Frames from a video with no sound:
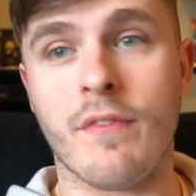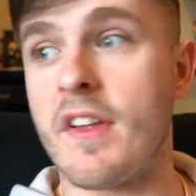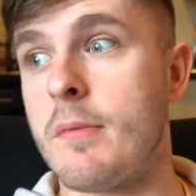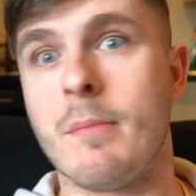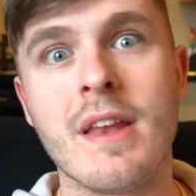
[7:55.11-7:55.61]
If
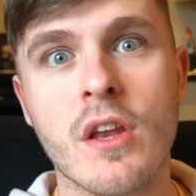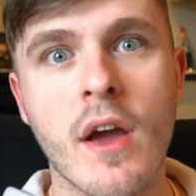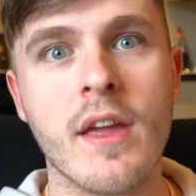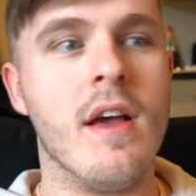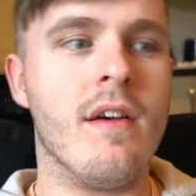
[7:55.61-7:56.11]
that's at
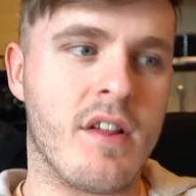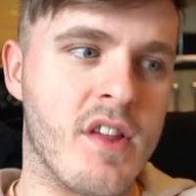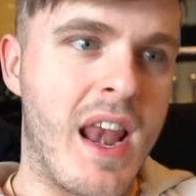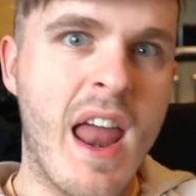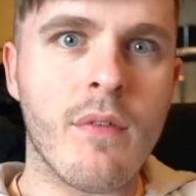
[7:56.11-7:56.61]
midnight, that's
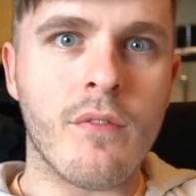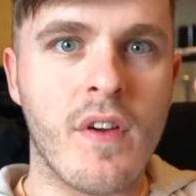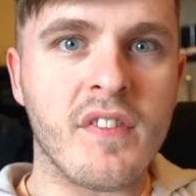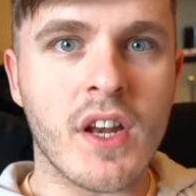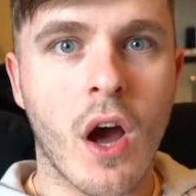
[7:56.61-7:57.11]
at
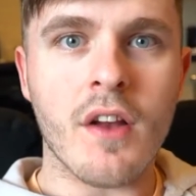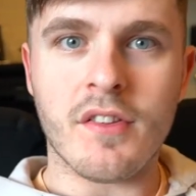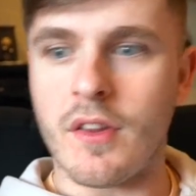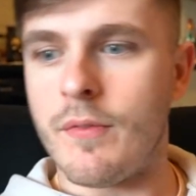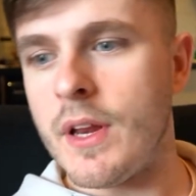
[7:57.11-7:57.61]
11.59
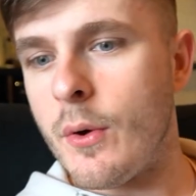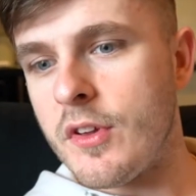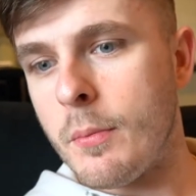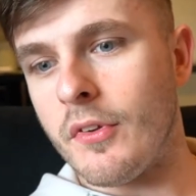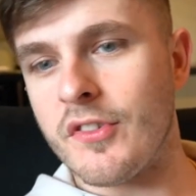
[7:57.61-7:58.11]
so that the video is
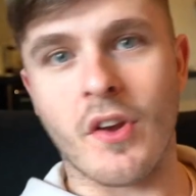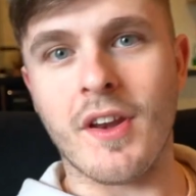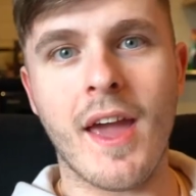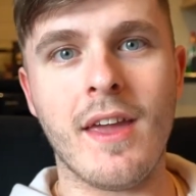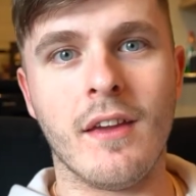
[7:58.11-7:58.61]
up on
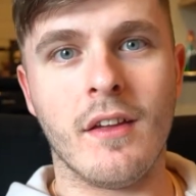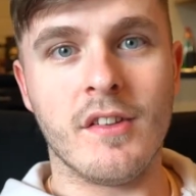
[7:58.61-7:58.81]
Sunday